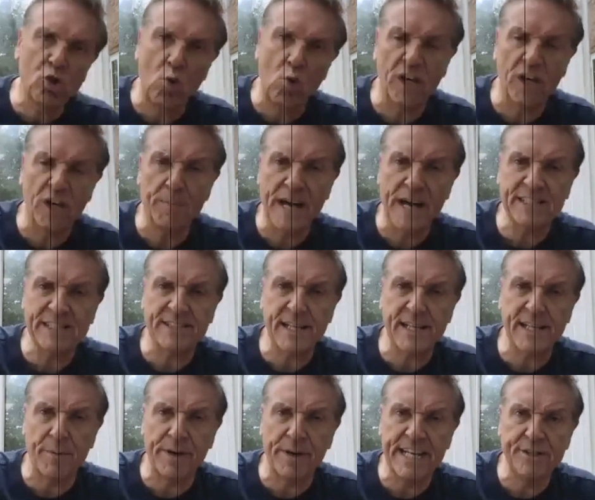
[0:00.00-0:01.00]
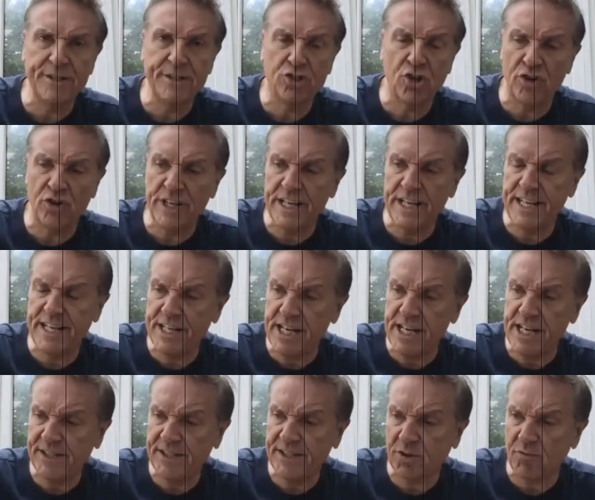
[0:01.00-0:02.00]
about something, Johnny, and then you
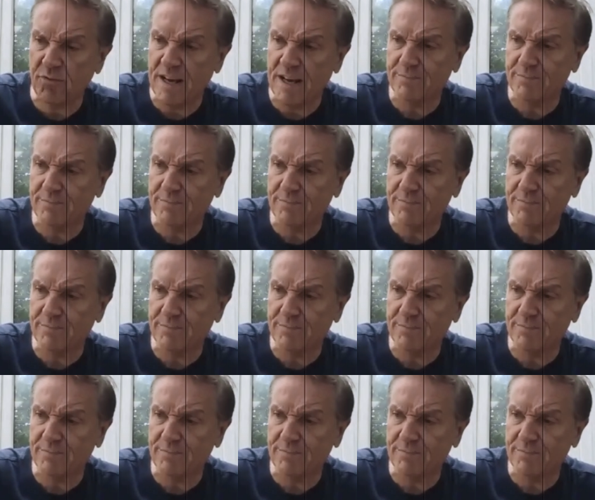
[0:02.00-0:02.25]
interrupted